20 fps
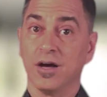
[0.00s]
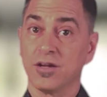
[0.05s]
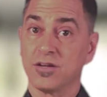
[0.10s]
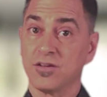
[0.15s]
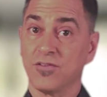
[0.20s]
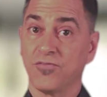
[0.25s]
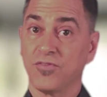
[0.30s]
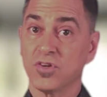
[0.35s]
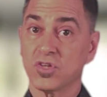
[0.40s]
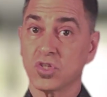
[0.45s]
A
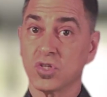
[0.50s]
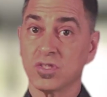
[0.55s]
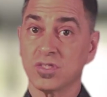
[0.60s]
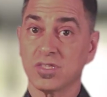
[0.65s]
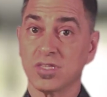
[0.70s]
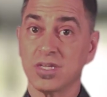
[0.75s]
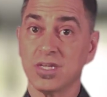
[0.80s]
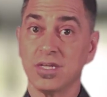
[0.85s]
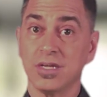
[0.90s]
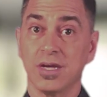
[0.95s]

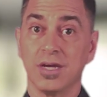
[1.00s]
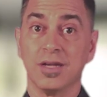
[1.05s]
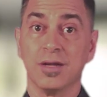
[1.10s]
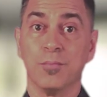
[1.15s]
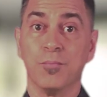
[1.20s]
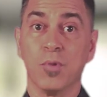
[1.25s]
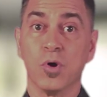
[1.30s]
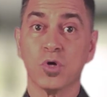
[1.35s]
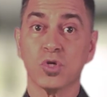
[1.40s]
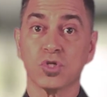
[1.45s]
deficiency in
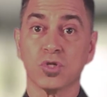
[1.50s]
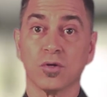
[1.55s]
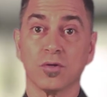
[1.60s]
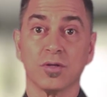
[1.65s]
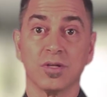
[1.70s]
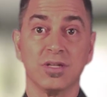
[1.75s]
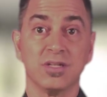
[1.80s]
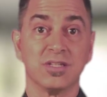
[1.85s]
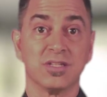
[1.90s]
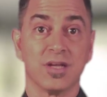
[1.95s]

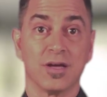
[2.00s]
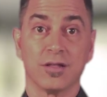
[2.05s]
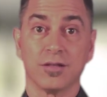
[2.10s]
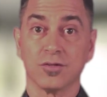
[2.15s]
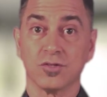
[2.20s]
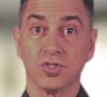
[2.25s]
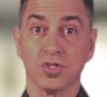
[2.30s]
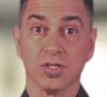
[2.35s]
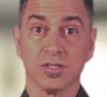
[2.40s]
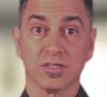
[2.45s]
emotional
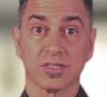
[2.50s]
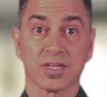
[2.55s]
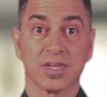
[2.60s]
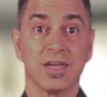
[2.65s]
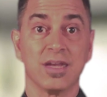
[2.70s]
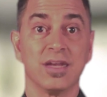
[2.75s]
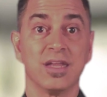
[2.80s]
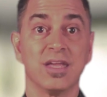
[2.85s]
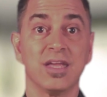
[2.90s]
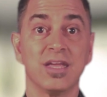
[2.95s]
intelligence
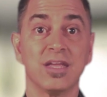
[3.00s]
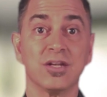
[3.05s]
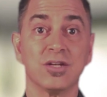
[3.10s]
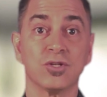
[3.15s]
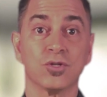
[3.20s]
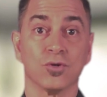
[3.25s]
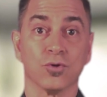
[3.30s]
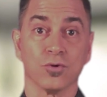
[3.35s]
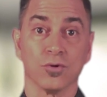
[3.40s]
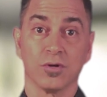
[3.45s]
can
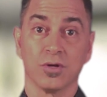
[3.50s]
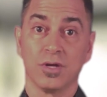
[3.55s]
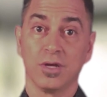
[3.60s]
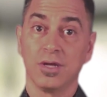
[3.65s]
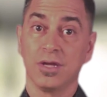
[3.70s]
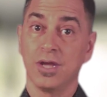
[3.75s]
hinder